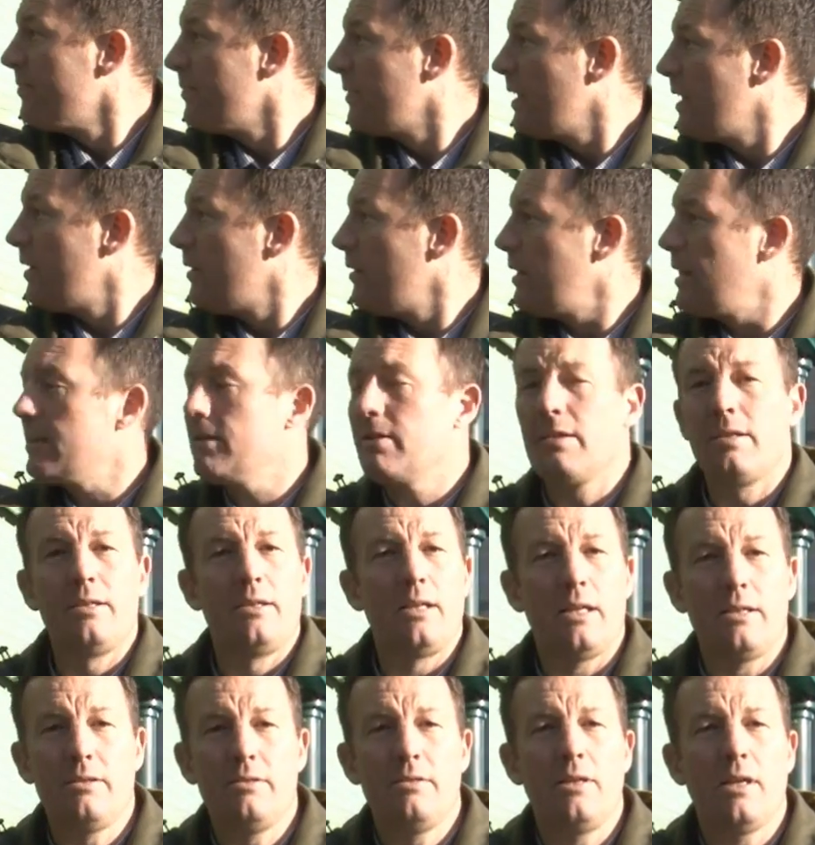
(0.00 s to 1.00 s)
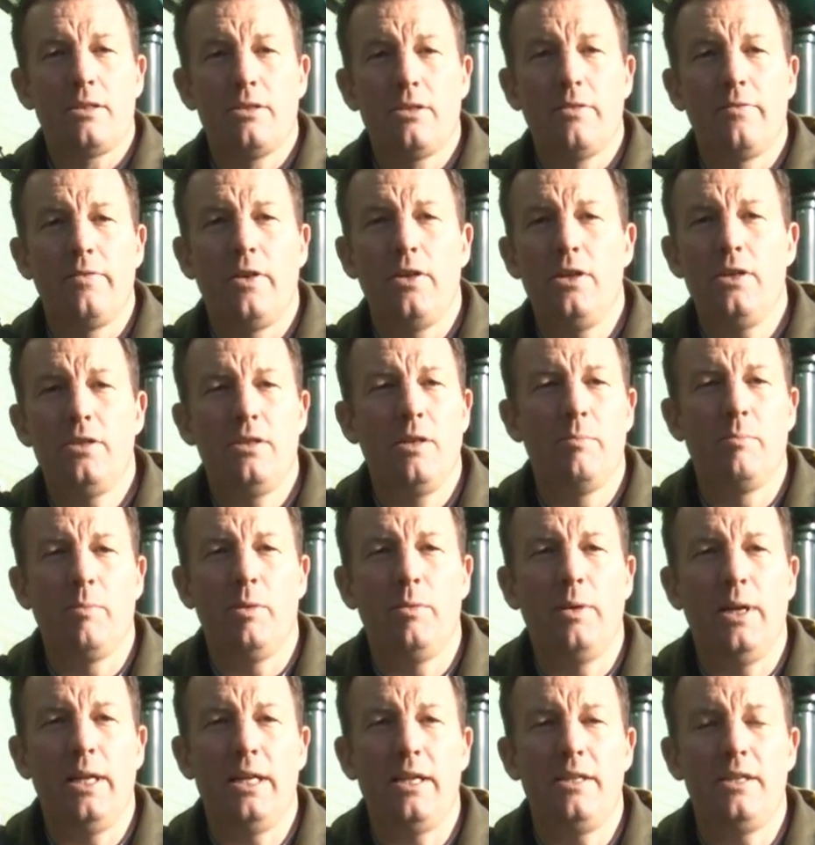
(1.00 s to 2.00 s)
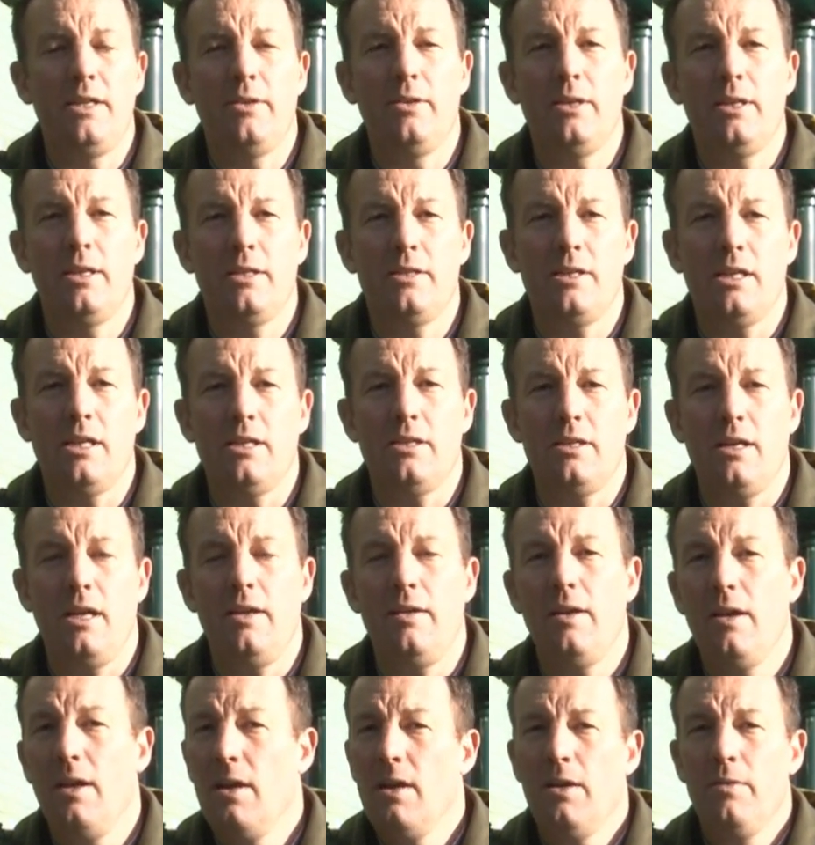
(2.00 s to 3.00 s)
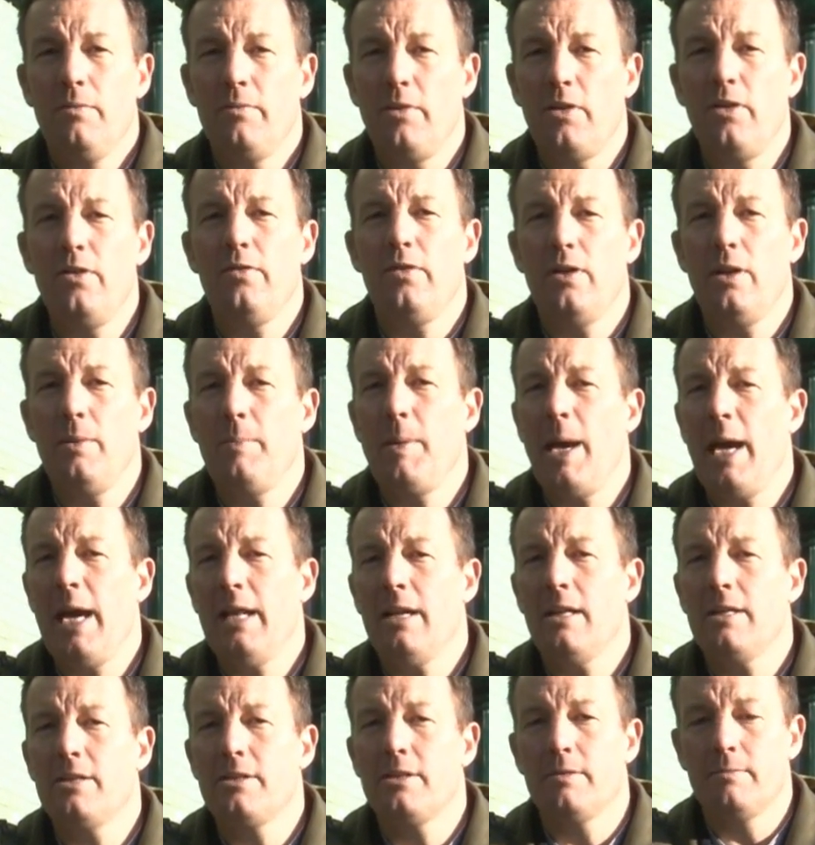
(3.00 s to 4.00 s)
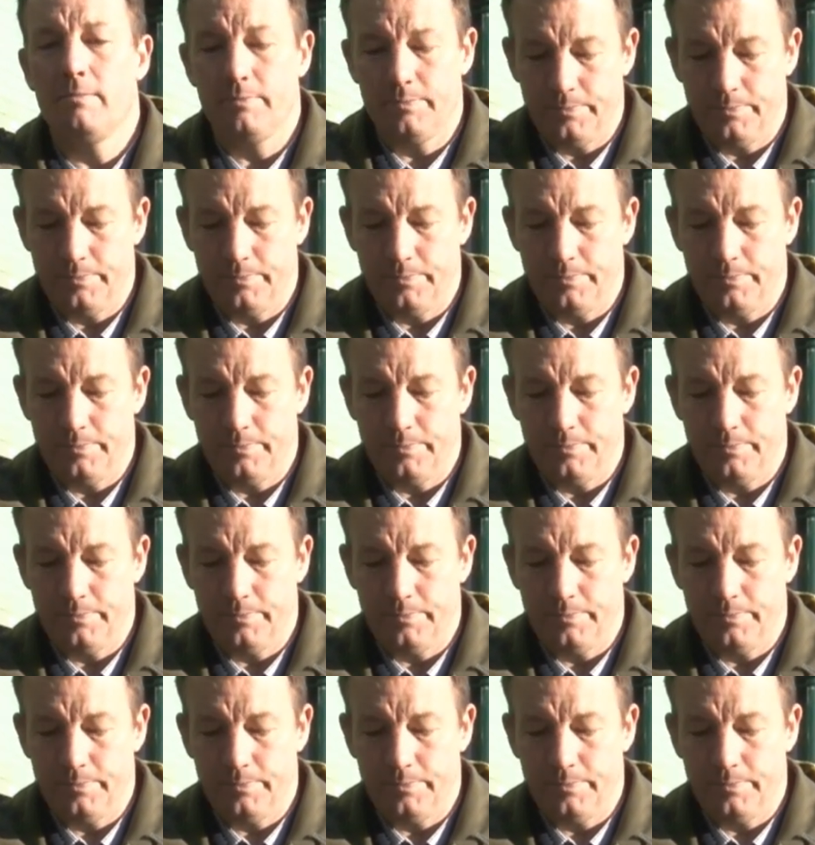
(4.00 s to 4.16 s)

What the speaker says: know, that's a very simple way to do it. As you can see, very, very painless.